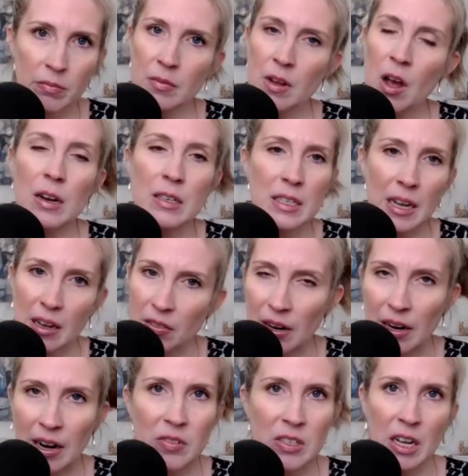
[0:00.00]
content that
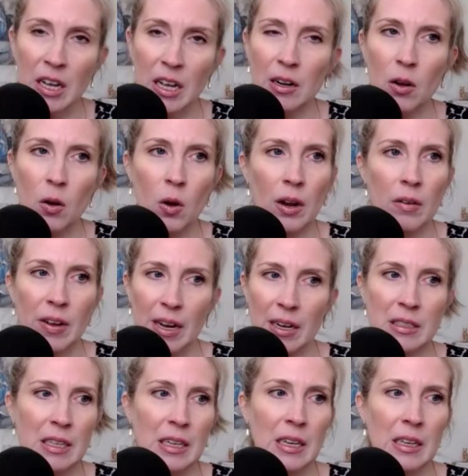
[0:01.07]
I've done on
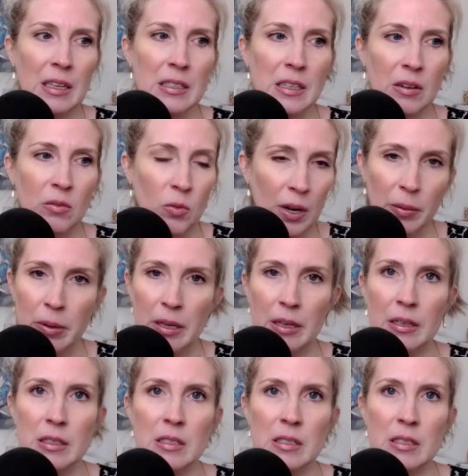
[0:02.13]
vaccines and rabies